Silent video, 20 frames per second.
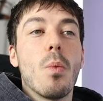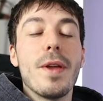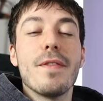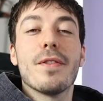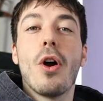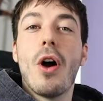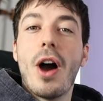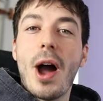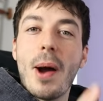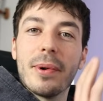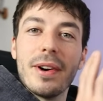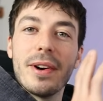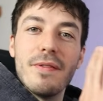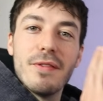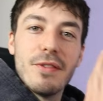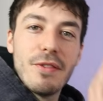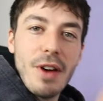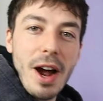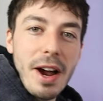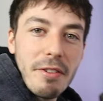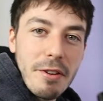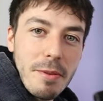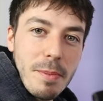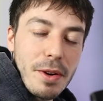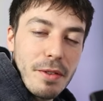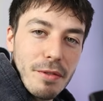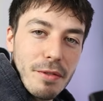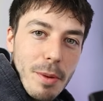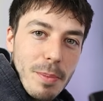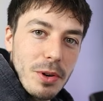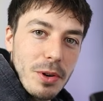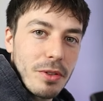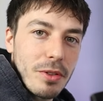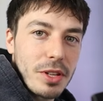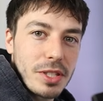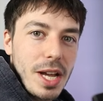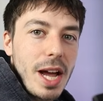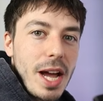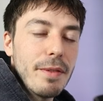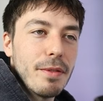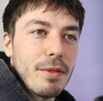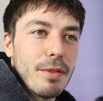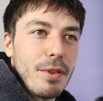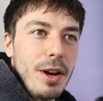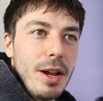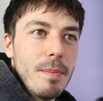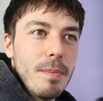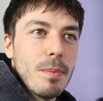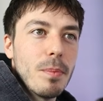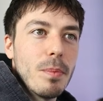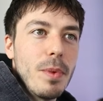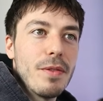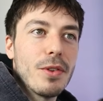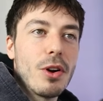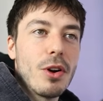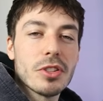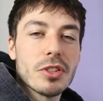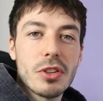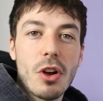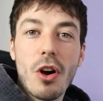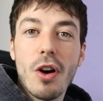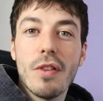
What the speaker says: we've got our environment from another time frame, we've got